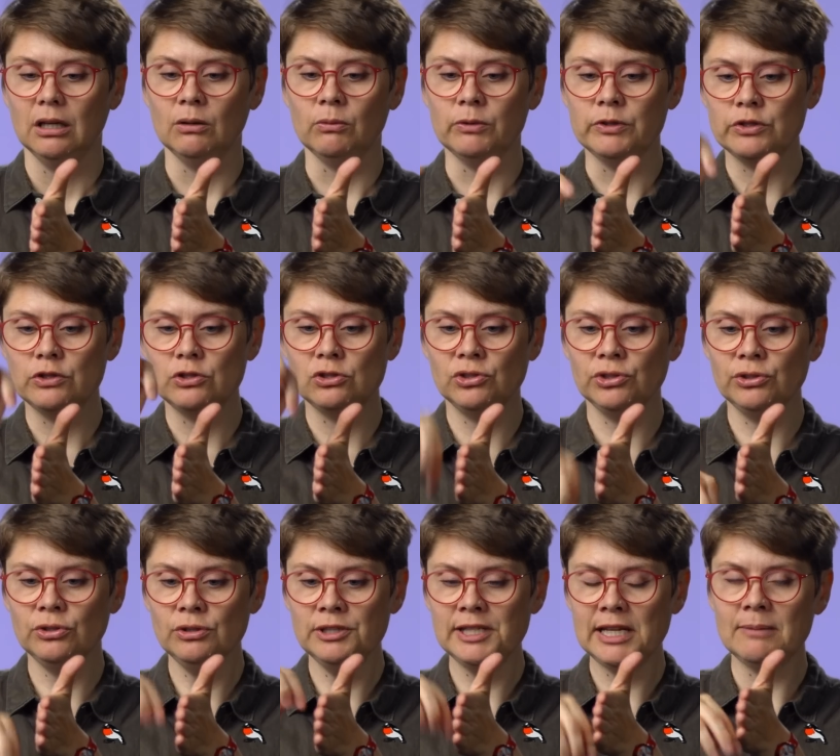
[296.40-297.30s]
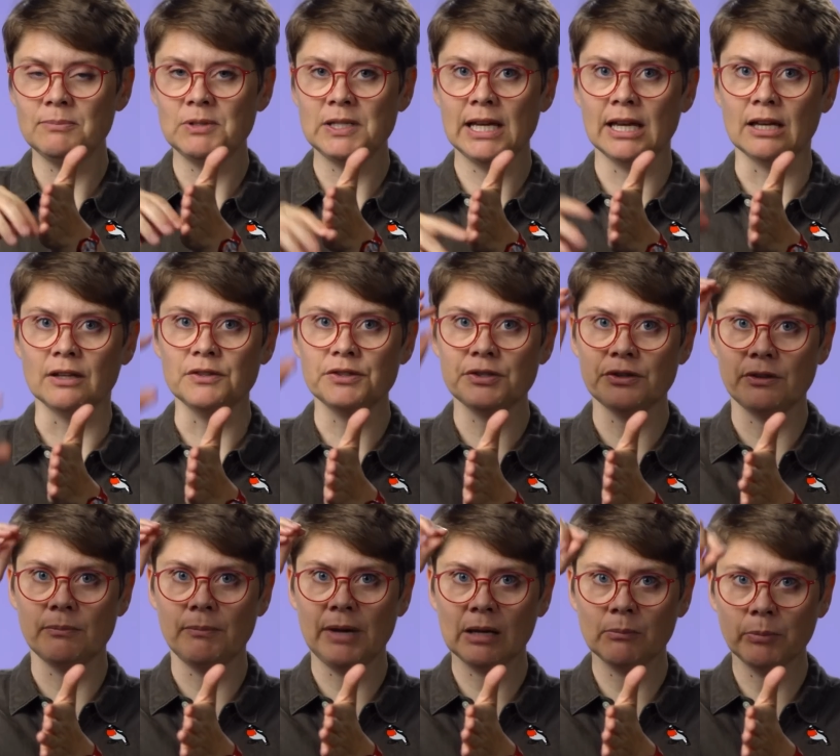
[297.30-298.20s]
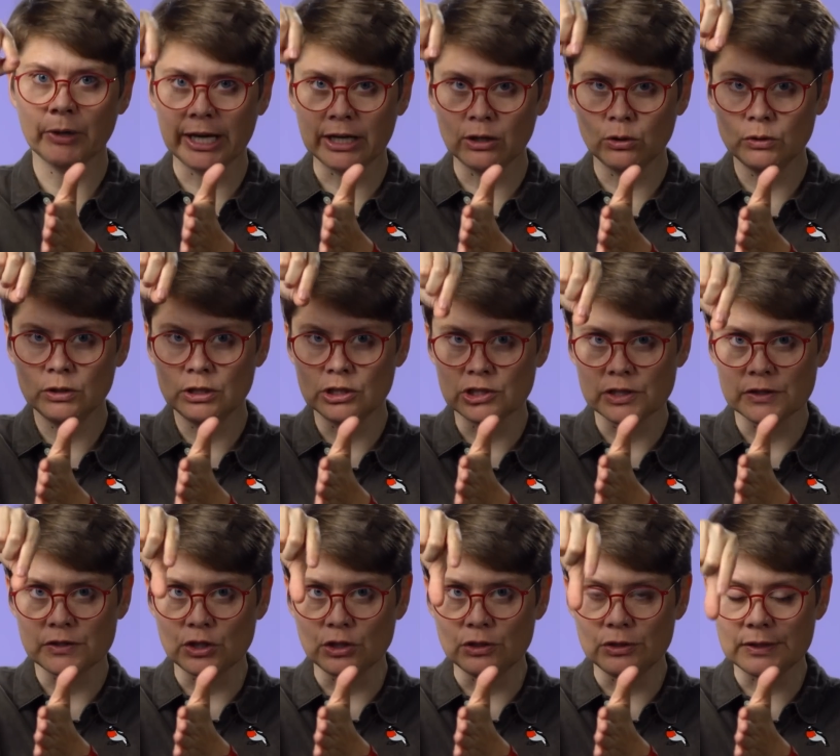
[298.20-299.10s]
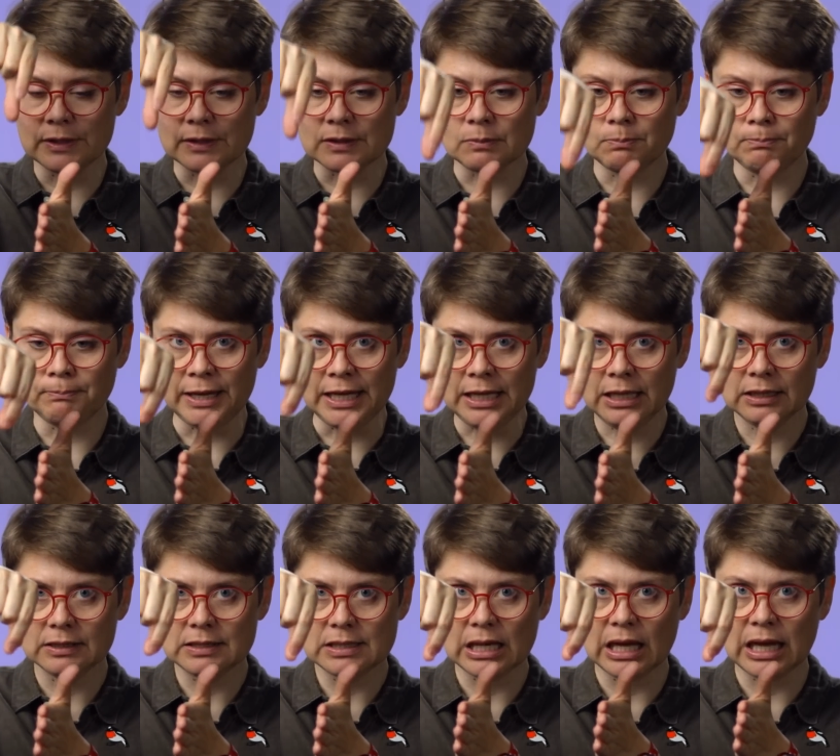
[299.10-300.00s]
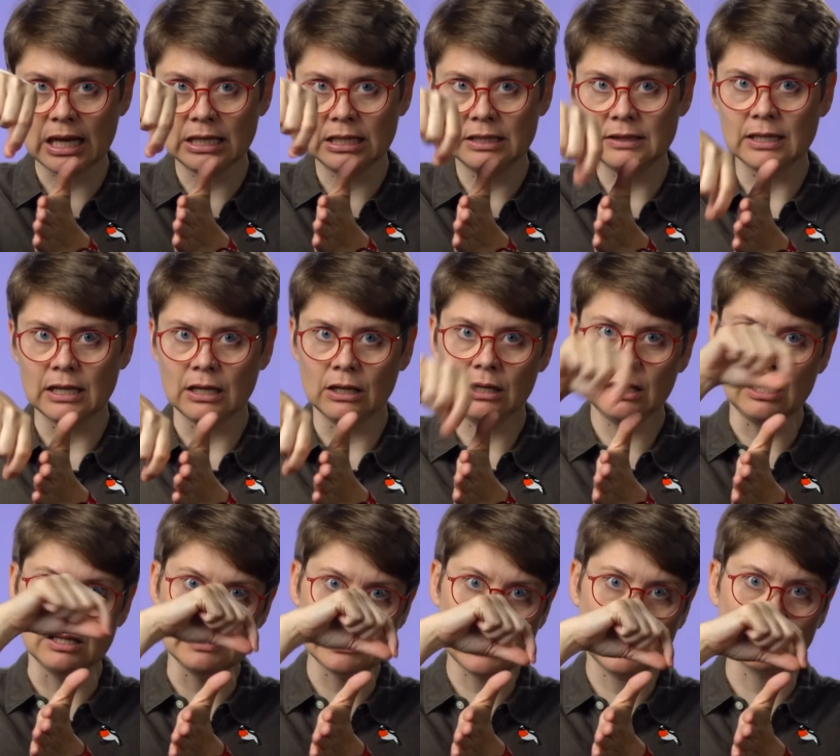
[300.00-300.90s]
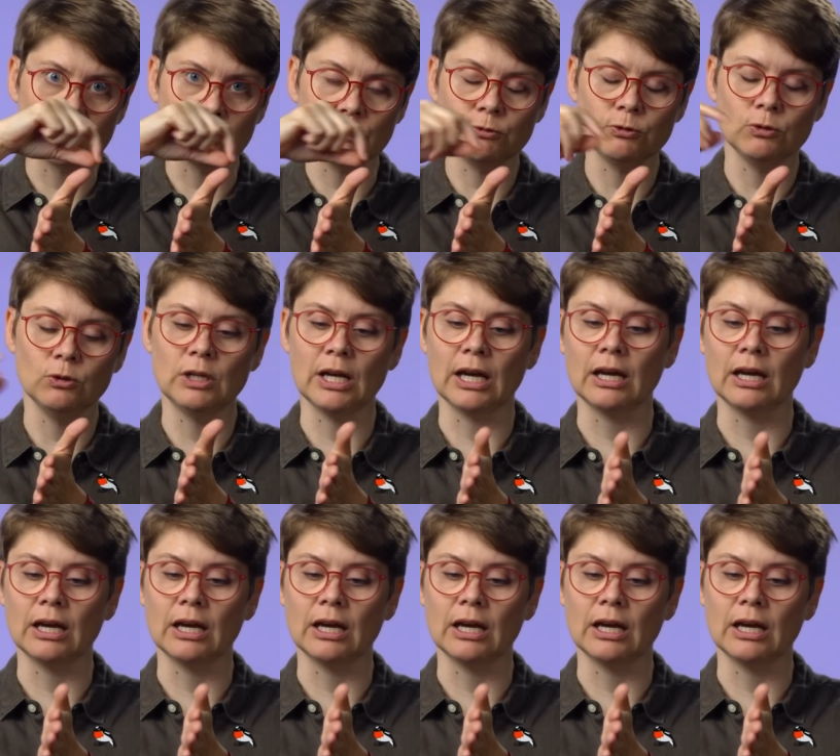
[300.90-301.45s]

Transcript: It was too deep down, so the magpie couldn't just use its beak to get in there and take the food